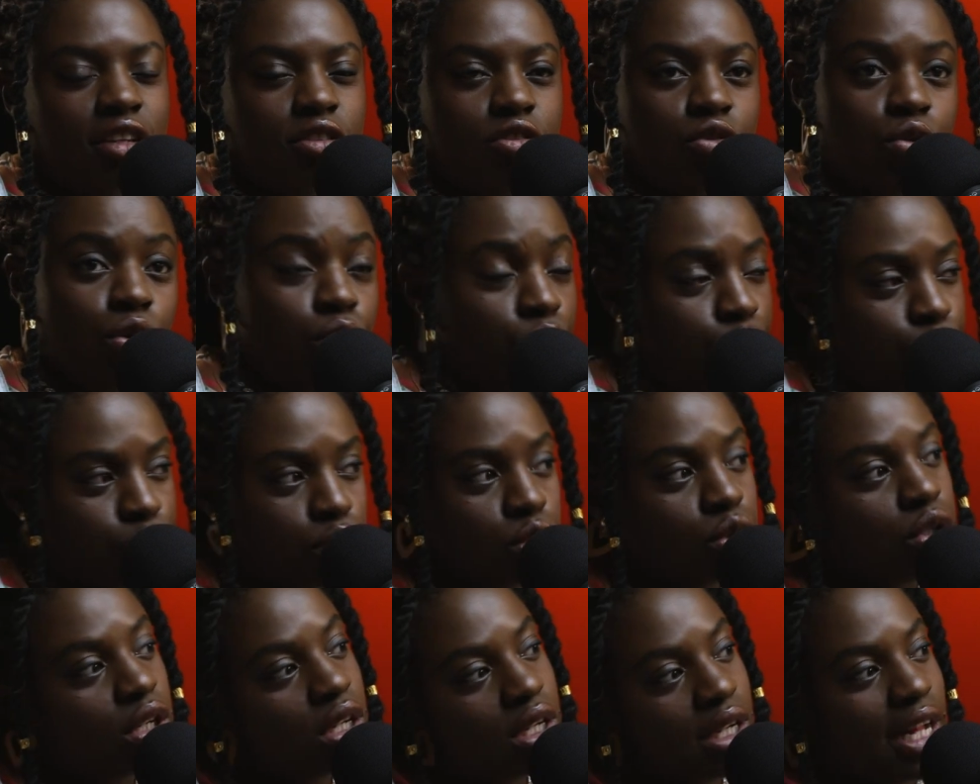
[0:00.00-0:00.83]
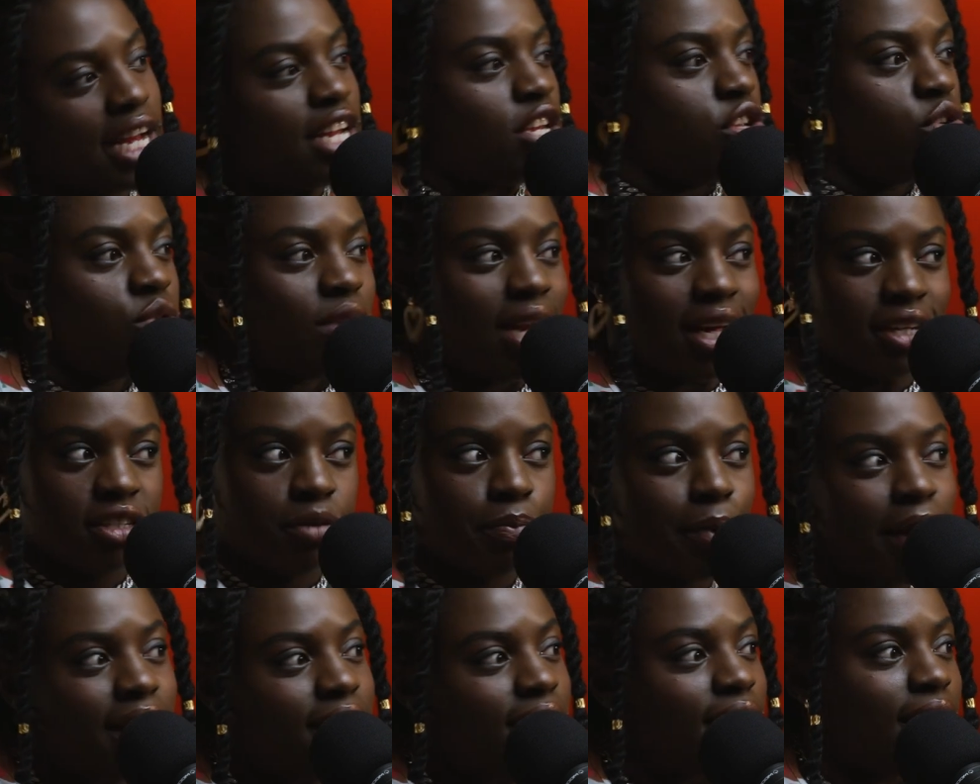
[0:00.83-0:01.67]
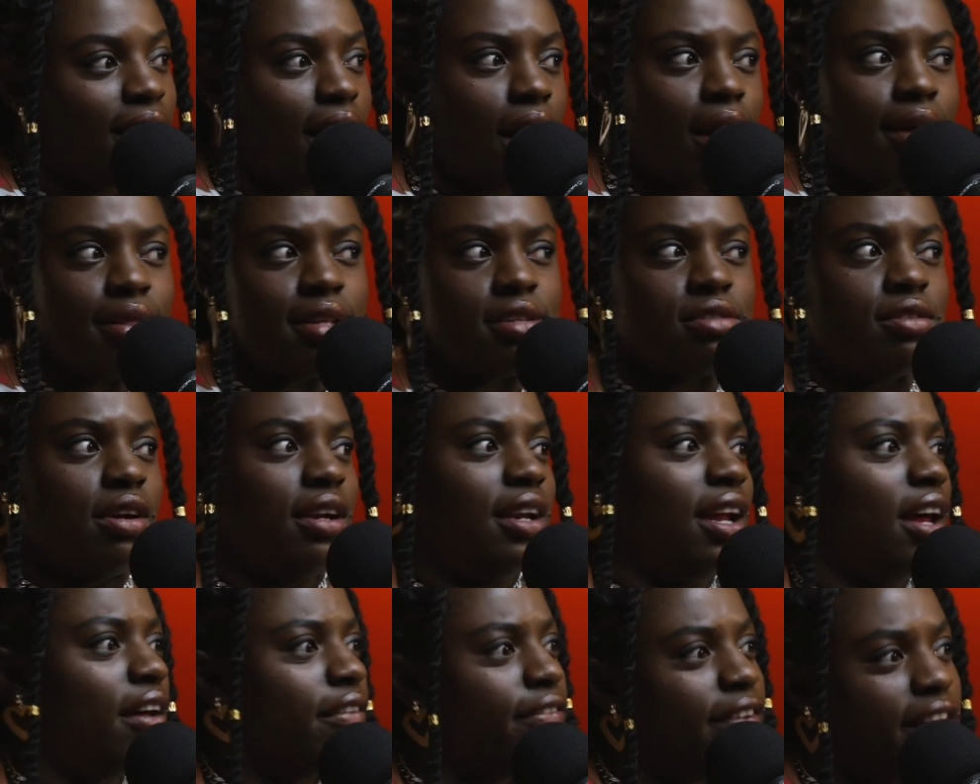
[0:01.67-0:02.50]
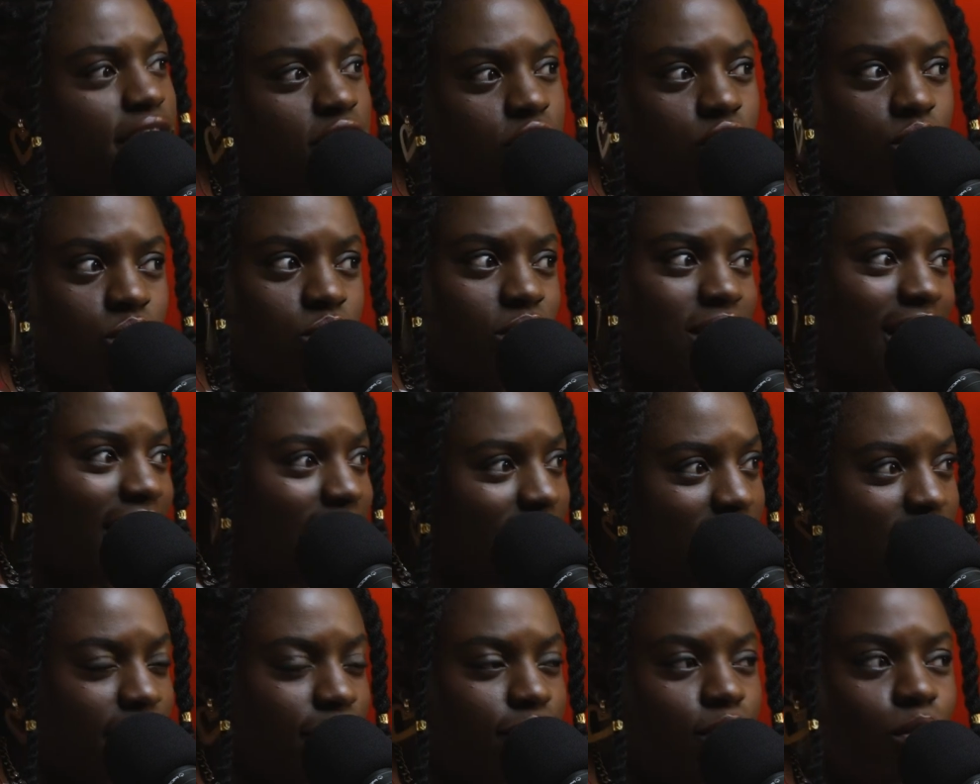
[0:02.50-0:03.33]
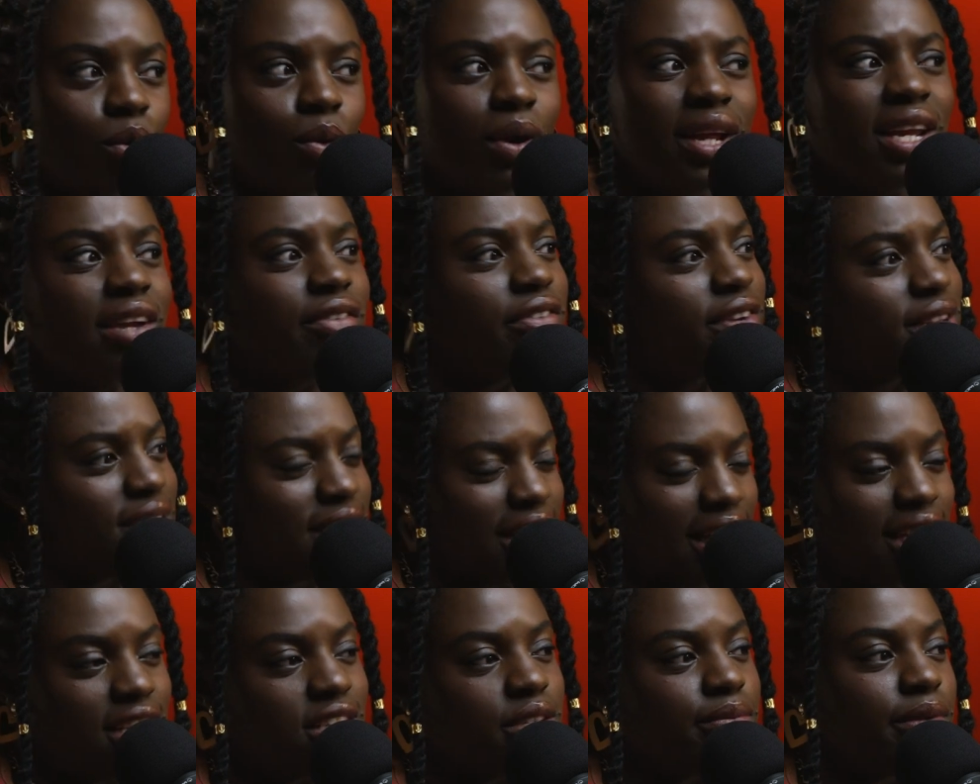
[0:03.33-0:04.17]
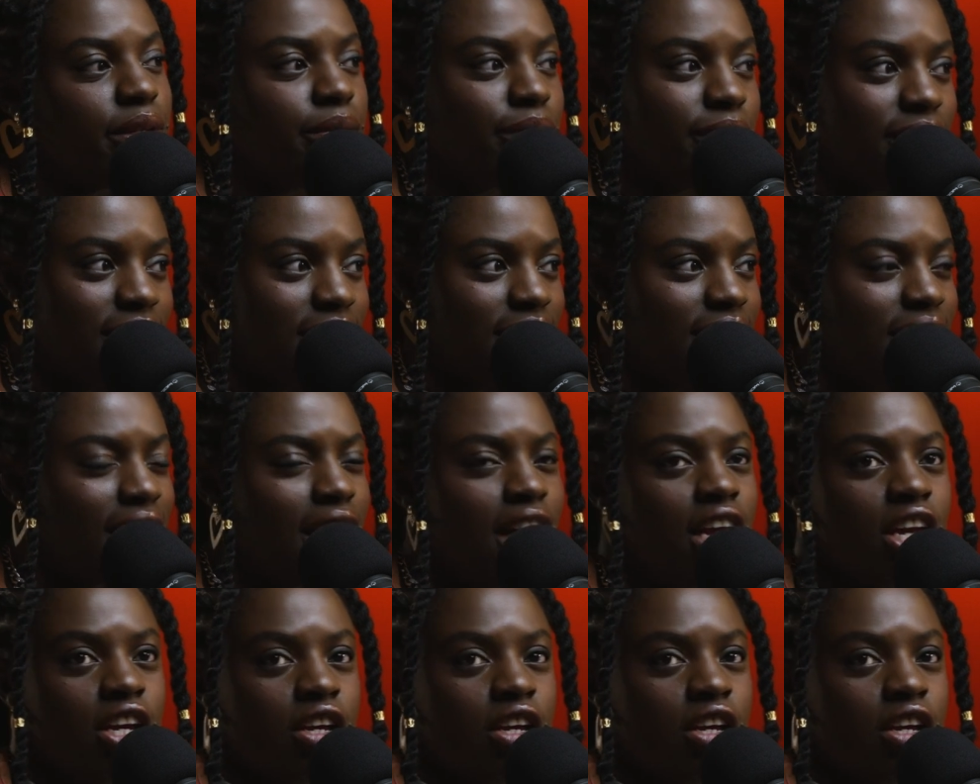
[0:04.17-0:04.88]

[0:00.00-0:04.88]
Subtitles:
too frugal and you like spending, how that's going to affect your life or whatever the case may be.